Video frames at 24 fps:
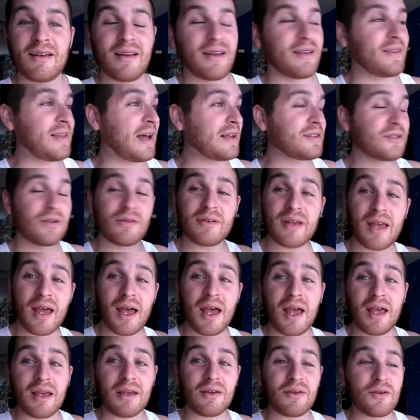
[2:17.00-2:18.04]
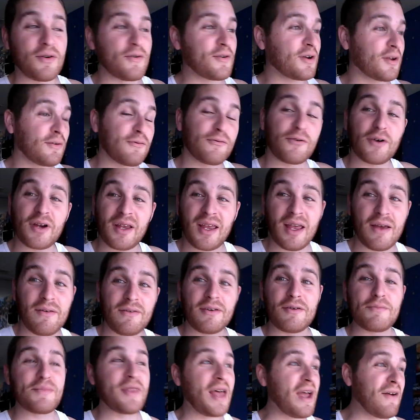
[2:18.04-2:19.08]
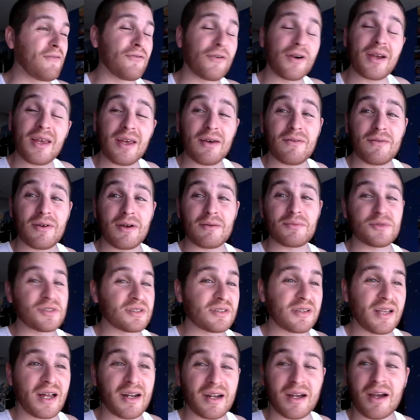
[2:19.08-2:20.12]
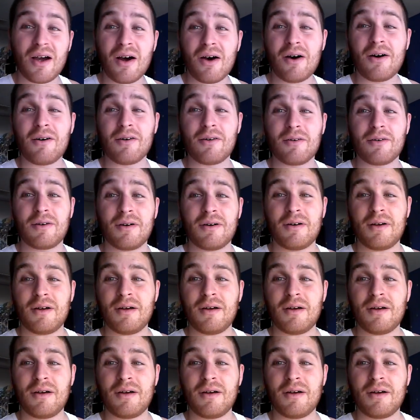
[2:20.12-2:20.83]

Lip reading: and that's okay. You could forgive him. They forgive him. Just let it go.